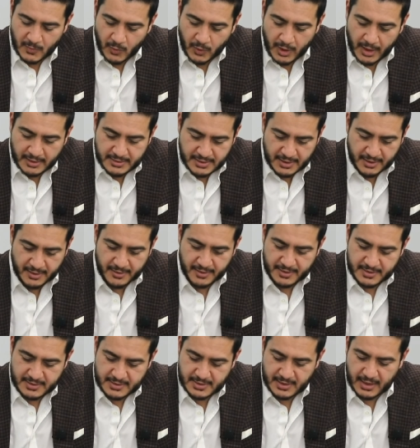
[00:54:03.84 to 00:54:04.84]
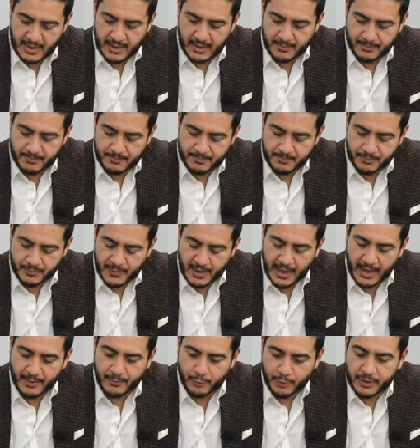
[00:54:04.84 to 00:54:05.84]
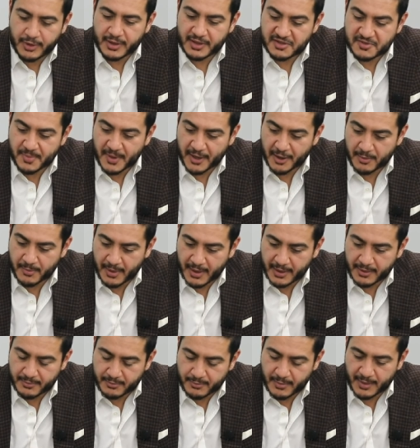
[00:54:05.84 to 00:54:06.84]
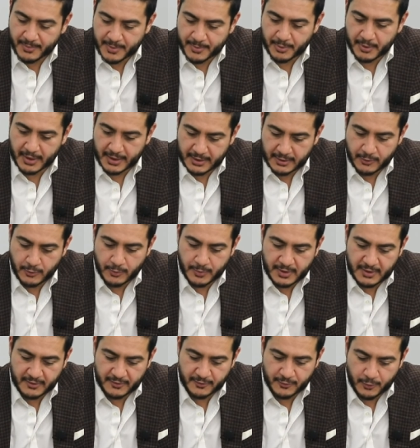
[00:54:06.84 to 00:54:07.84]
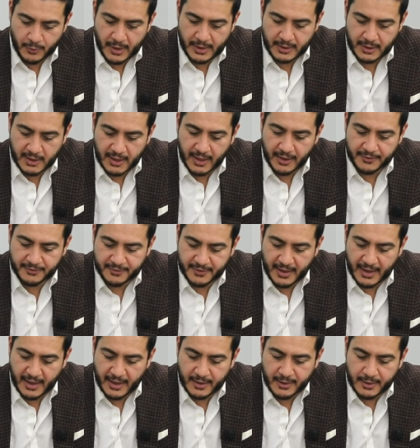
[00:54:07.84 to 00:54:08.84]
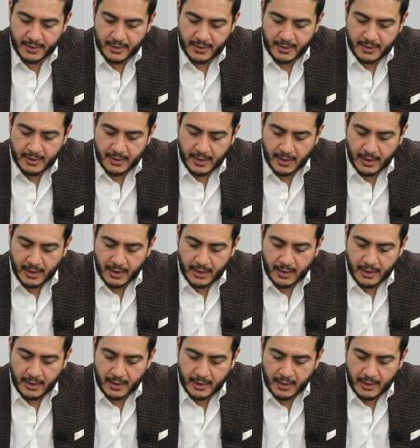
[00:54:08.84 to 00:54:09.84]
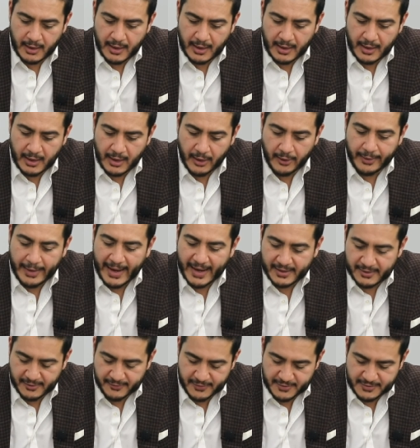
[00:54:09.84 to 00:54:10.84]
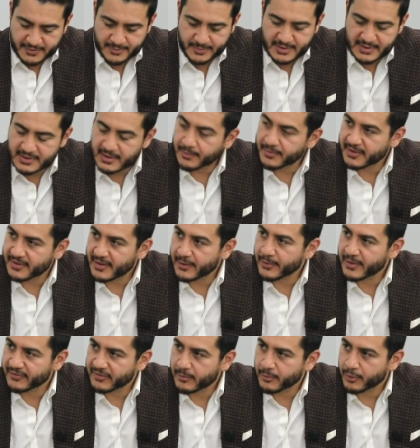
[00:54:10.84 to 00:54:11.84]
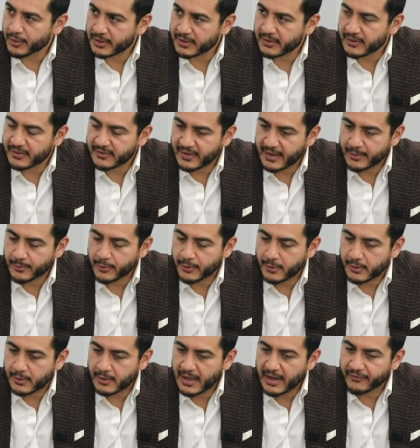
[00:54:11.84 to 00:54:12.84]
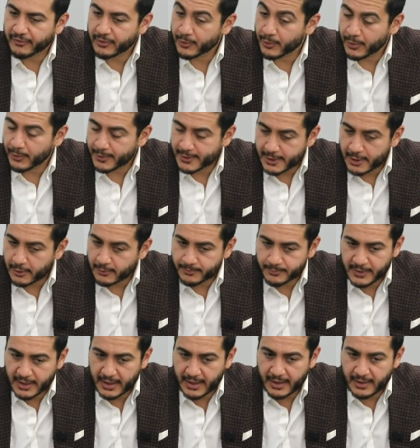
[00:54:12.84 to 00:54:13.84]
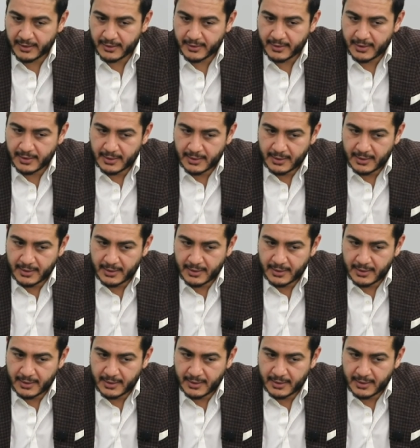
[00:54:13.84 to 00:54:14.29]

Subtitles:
Well, I'll tell you this. I'm really inspired by people like you, because you recognize that our activism is something that we have to bring to the table everywhere we go. And